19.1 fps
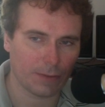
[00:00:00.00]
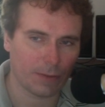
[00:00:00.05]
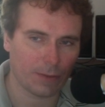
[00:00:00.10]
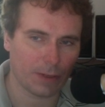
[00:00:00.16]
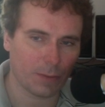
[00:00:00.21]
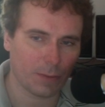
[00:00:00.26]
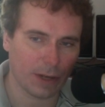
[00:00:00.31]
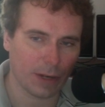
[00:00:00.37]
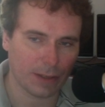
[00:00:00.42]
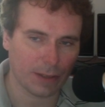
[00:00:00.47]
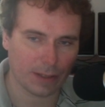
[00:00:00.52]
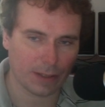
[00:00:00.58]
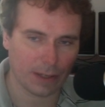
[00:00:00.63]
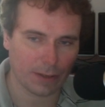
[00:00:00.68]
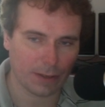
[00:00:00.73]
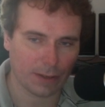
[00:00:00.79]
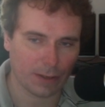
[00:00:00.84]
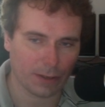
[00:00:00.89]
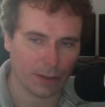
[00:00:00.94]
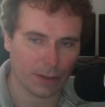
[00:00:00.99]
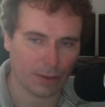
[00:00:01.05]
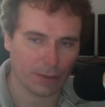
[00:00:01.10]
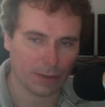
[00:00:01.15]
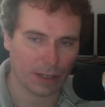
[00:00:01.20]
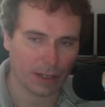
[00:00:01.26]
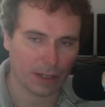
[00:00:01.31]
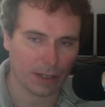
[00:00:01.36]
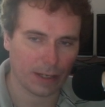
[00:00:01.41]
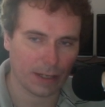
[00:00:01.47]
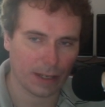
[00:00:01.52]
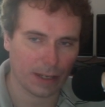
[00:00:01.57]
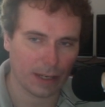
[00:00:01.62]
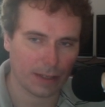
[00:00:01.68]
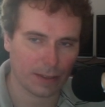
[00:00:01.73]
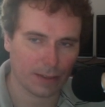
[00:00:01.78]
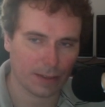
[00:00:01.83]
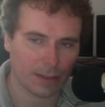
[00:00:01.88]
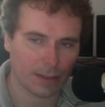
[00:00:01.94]
And we can break this down to cosine
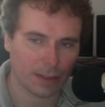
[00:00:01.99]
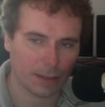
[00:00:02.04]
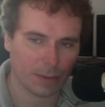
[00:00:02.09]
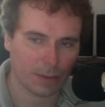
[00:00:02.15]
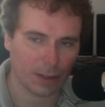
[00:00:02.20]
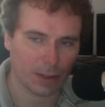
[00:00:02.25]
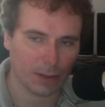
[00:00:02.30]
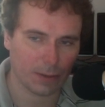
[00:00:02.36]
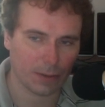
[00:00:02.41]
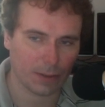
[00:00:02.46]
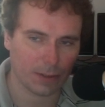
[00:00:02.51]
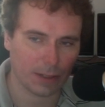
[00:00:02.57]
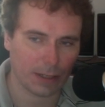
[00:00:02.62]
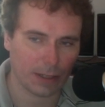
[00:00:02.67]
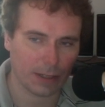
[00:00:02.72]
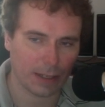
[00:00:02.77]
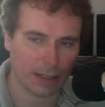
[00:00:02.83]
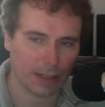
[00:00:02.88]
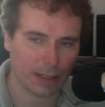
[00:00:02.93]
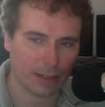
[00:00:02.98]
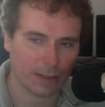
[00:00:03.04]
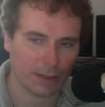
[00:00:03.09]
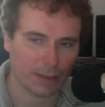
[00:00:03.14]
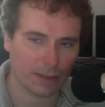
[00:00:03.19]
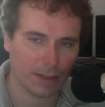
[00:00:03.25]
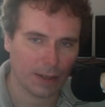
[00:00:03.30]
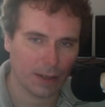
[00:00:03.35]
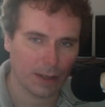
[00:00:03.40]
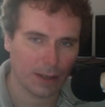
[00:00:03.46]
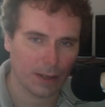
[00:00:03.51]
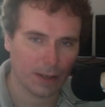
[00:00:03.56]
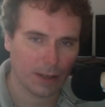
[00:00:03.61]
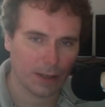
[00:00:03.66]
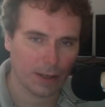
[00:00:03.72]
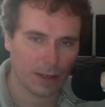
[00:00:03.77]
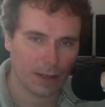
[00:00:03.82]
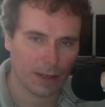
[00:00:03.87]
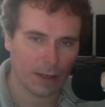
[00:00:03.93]
x times cosine x
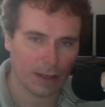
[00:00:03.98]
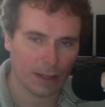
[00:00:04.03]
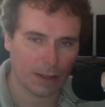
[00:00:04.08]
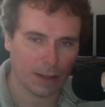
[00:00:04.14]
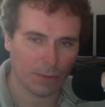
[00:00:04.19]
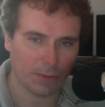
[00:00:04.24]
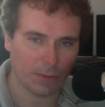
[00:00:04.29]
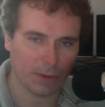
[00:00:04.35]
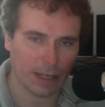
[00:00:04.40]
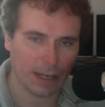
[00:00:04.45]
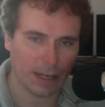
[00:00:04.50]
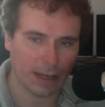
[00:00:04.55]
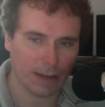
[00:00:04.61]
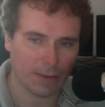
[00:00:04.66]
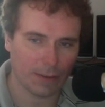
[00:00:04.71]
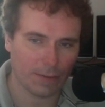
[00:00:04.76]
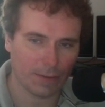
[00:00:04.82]
and then we'll have